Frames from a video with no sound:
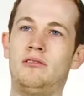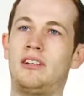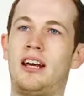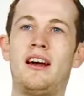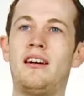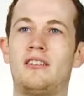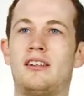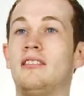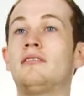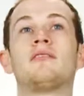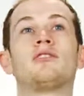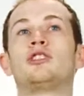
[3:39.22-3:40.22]
Who cares? I
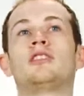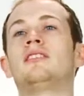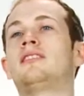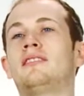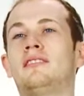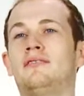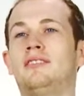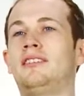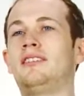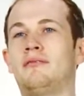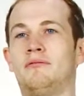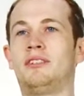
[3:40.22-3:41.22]
don't give a shit if
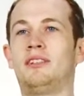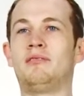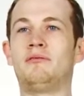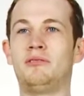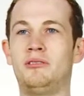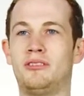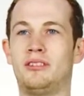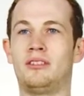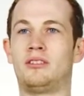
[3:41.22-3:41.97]
you eat vegan food.